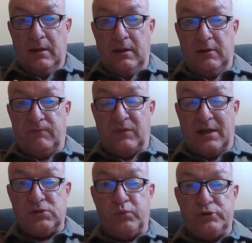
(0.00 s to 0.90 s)
And if
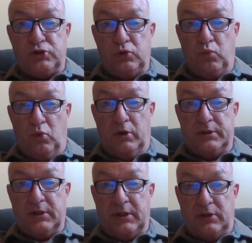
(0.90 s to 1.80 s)
that's what you
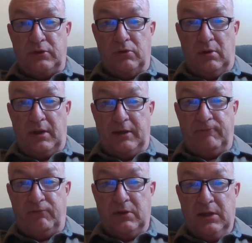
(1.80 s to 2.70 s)
want in your
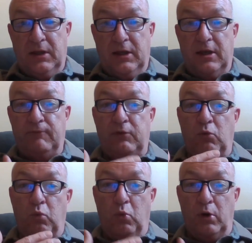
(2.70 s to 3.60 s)
life, if you
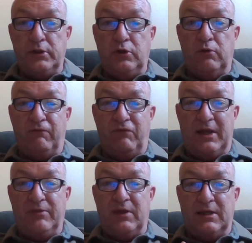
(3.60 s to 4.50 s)
want your
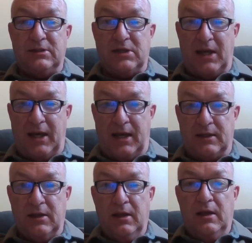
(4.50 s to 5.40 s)
faith
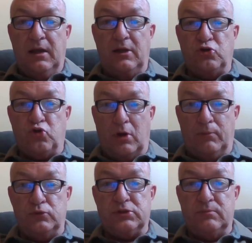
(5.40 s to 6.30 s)
intact in
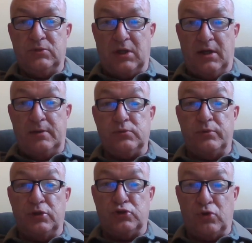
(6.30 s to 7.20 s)
troublesome times,
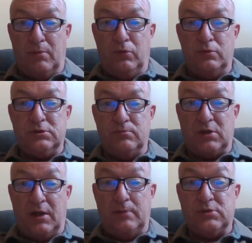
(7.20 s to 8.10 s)
when the troublesome
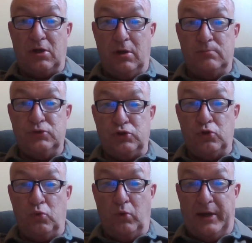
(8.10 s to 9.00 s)
times comes
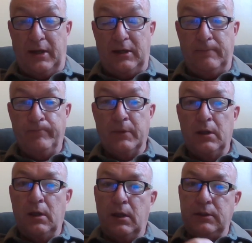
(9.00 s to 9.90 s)
your way,
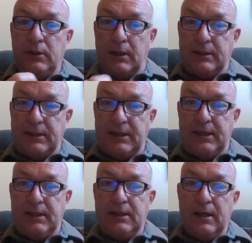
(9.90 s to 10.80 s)
you
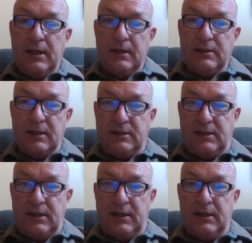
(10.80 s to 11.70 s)
need to
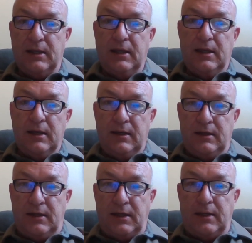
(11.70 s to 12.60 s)
dig
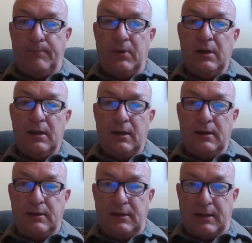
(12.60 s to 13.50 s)
deep
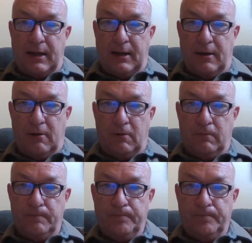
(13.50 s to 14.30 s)
now.